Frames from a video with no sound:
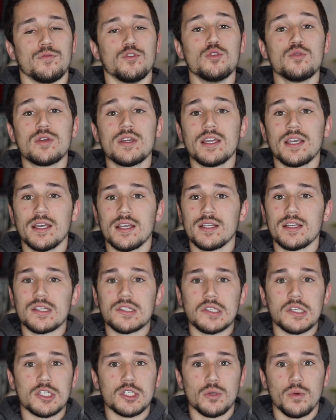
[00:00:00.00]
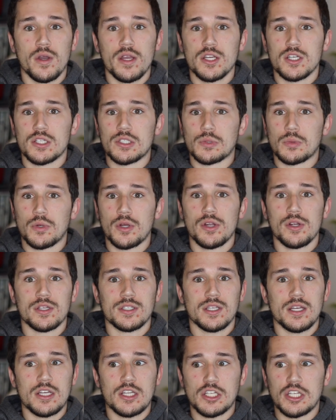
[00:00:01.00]
you can get into situations where you're
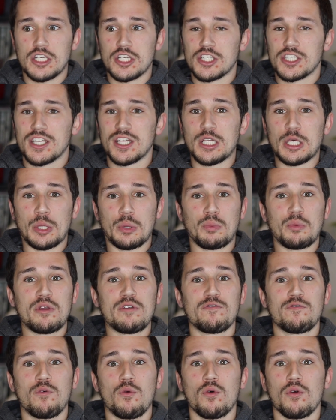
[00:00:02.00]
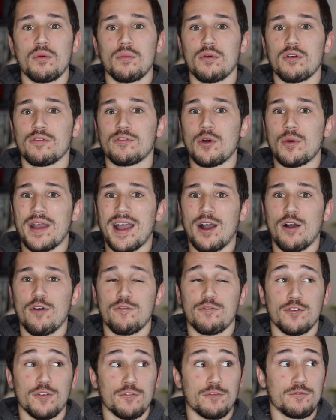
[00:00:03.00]
essentially just getting three, four merfolk
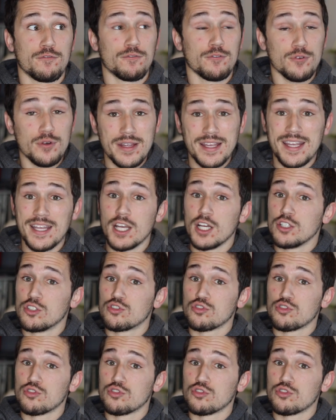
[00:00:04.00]
out for free,